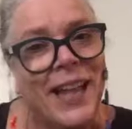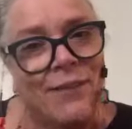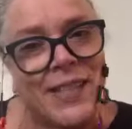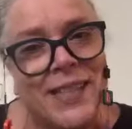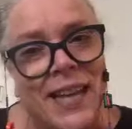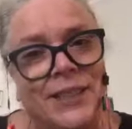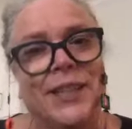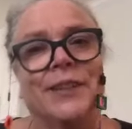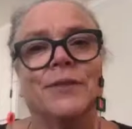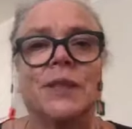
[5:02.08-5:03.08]
have
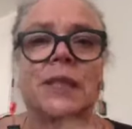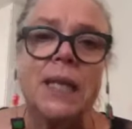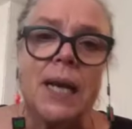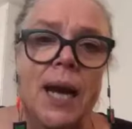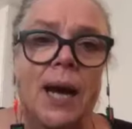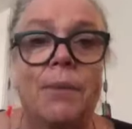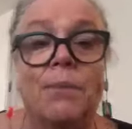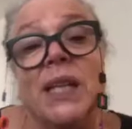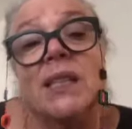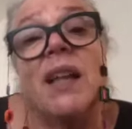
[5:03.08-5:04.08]
incentives.
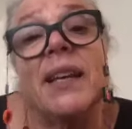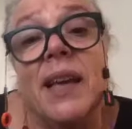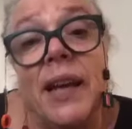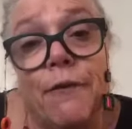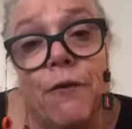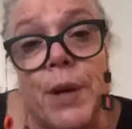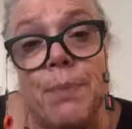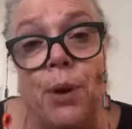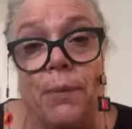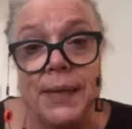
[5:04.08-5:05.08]
It's like getting free
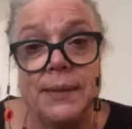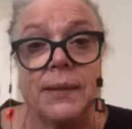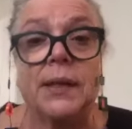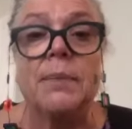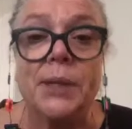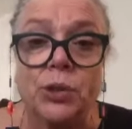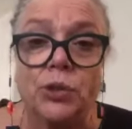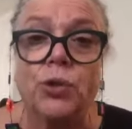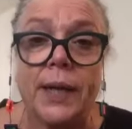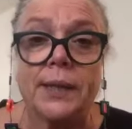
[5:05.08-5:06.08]
permits in an
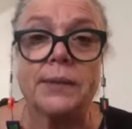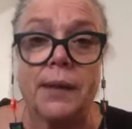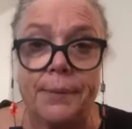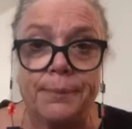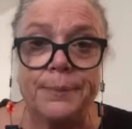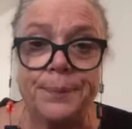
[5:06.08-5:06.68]
emissions trading scheme.